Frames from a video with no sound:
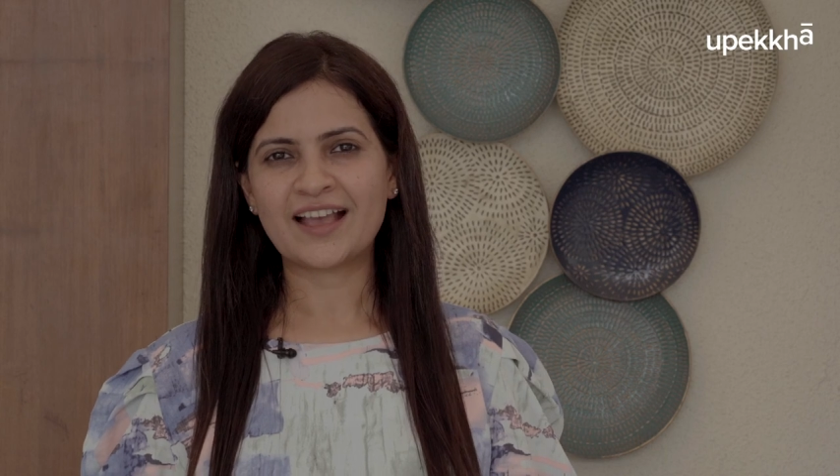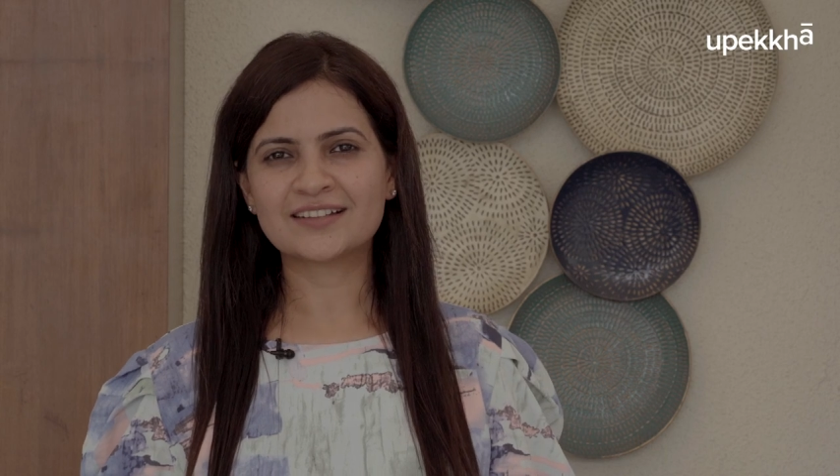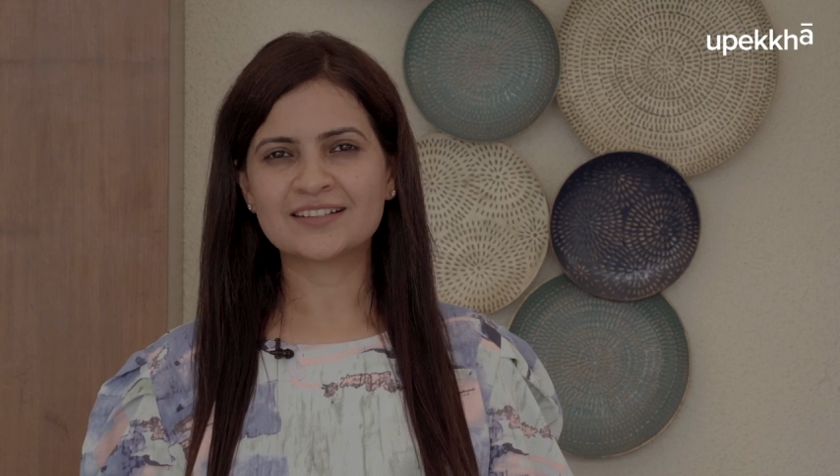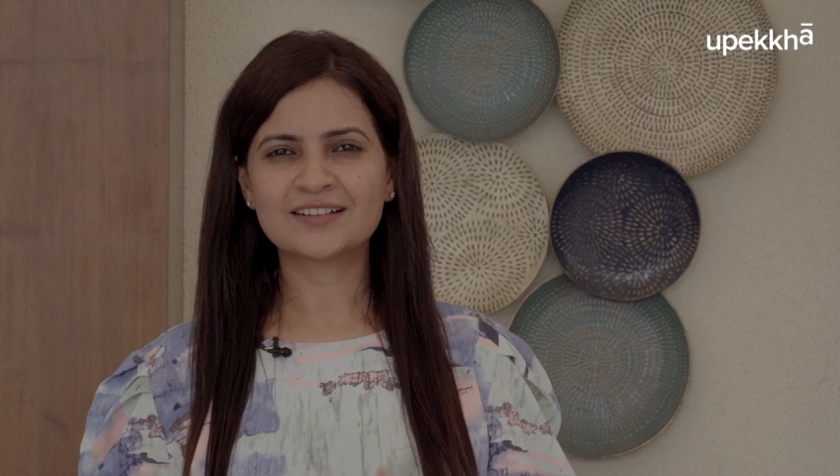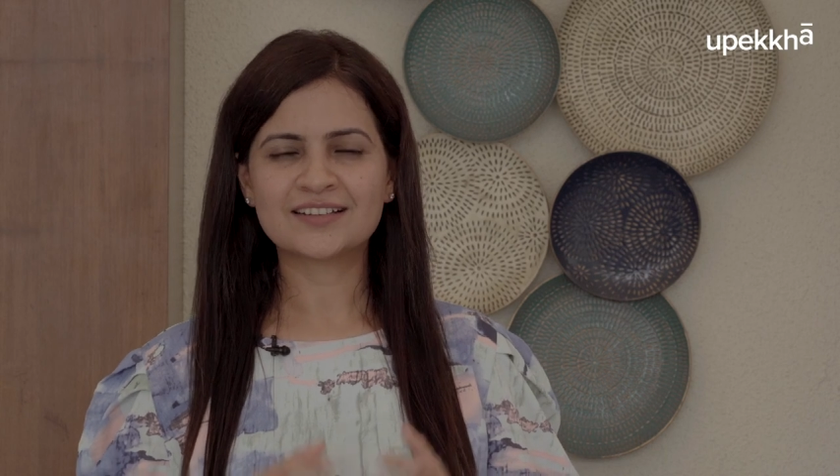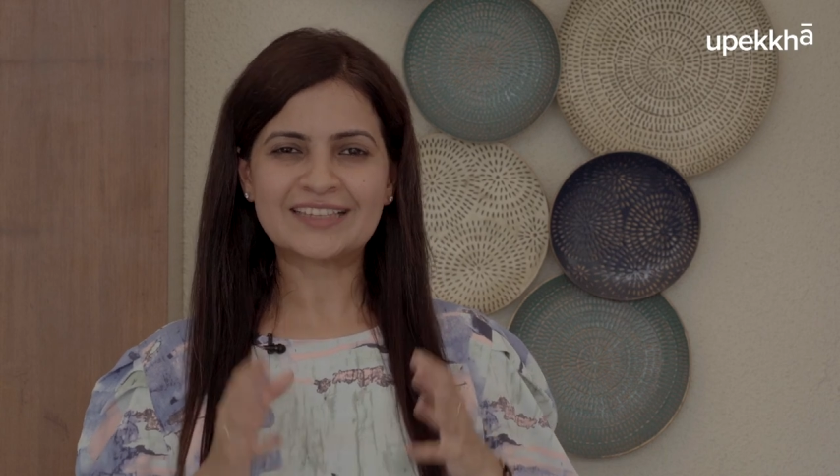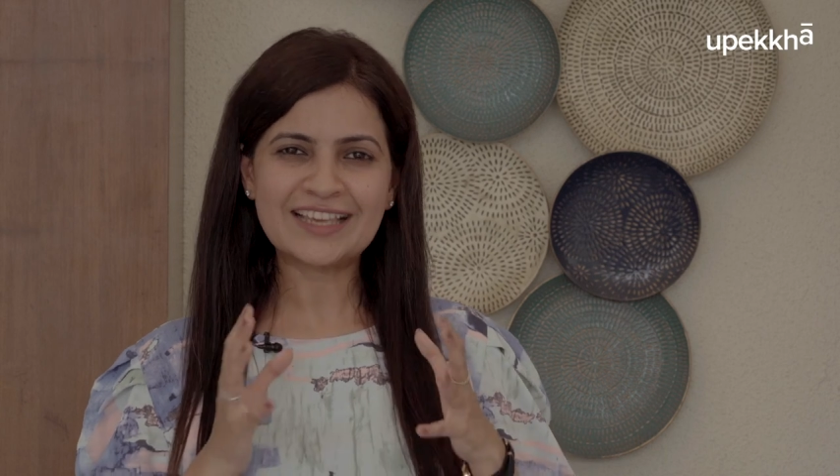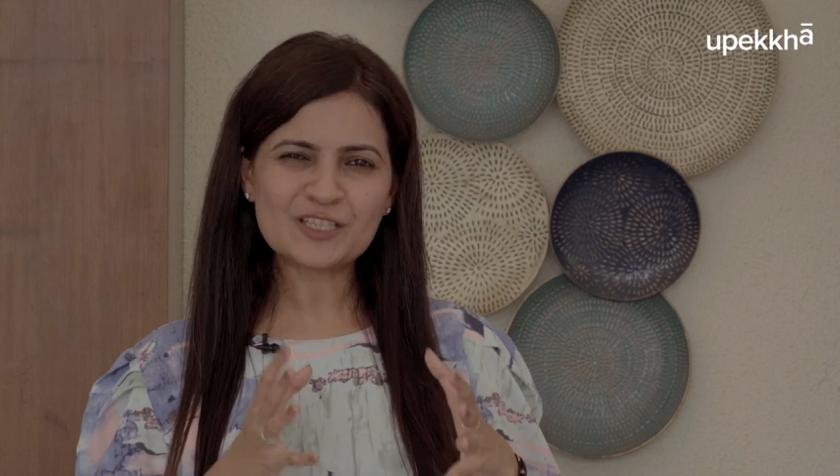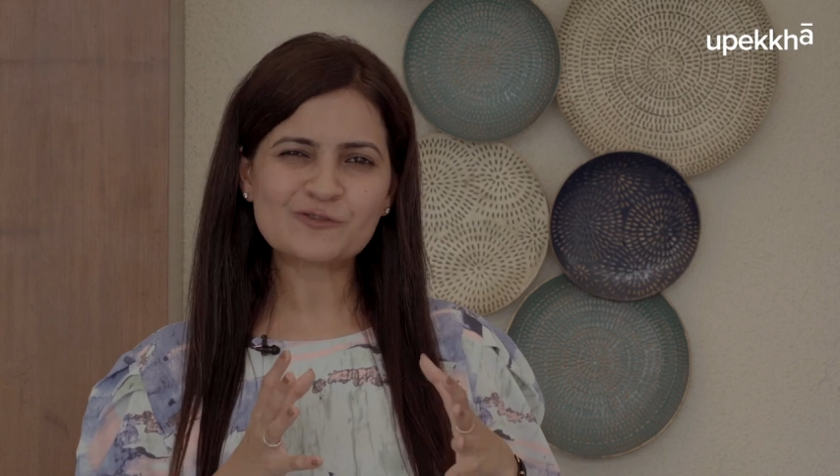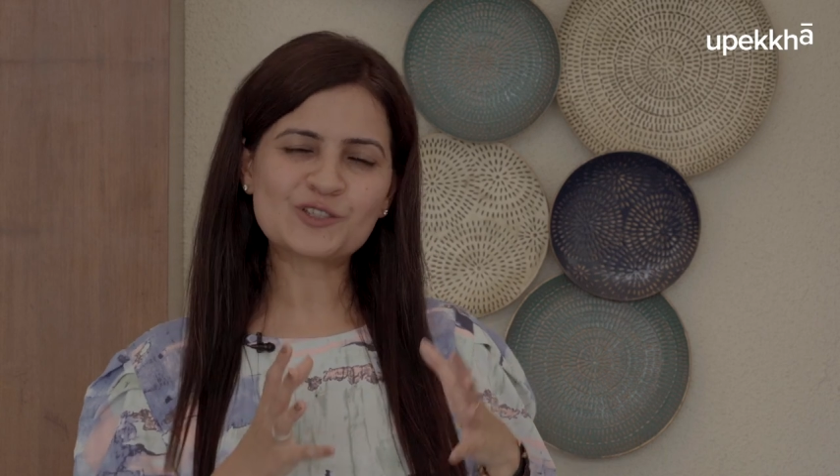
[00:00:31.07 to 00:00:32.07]
And
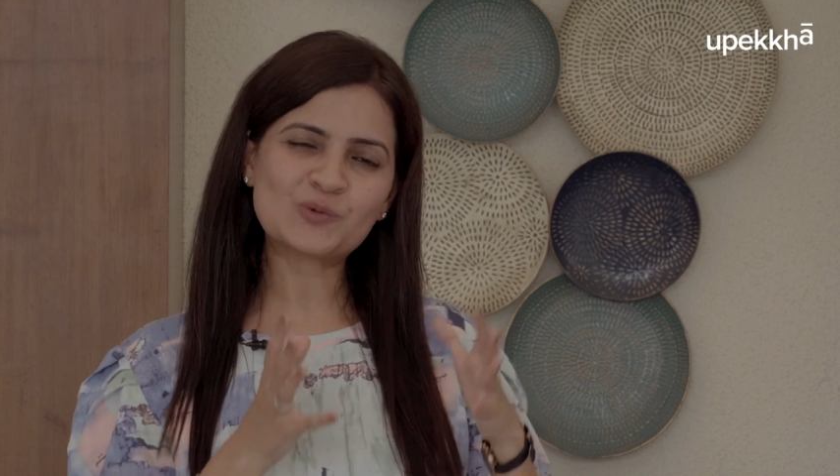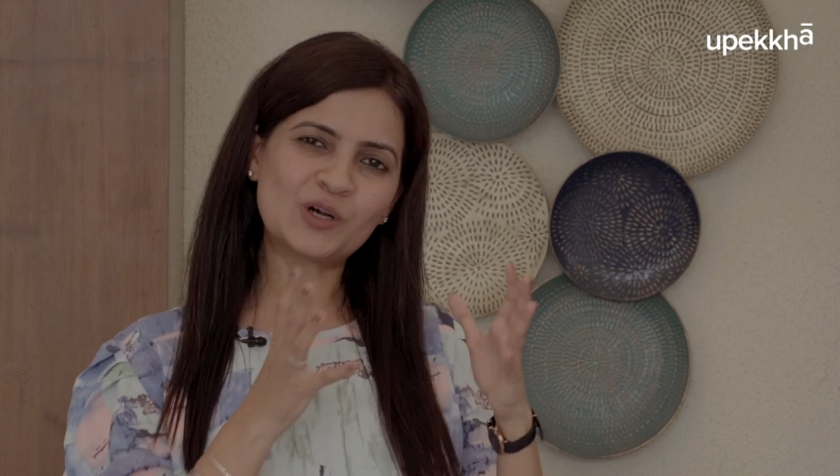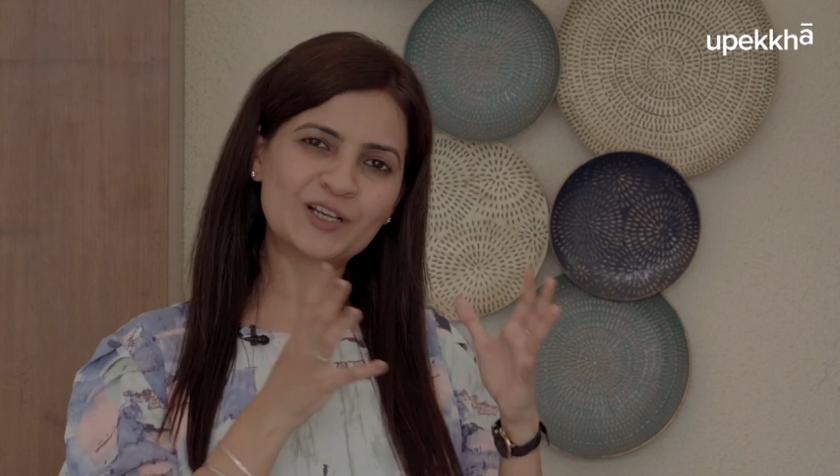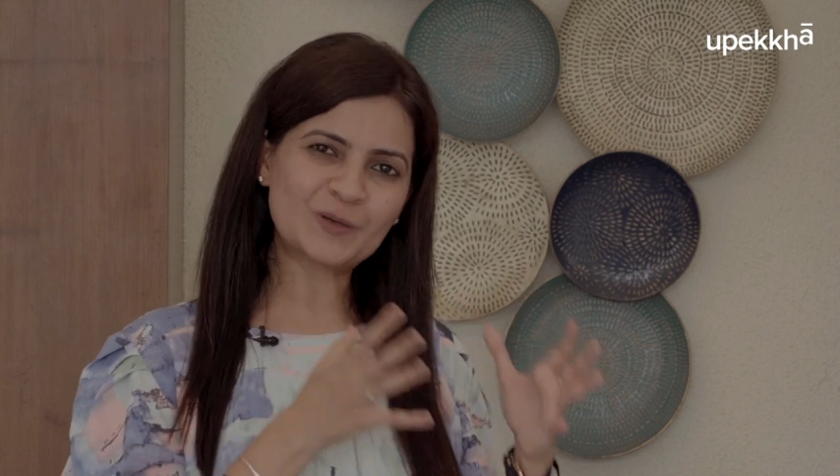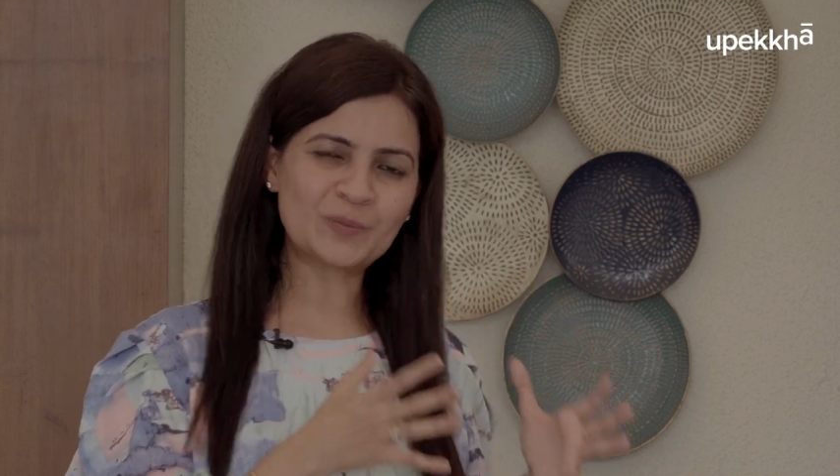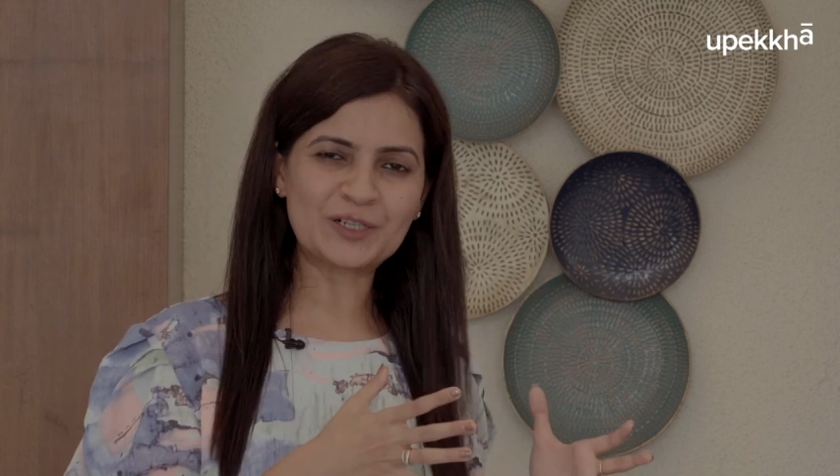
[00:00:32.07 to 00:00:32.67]
things which work in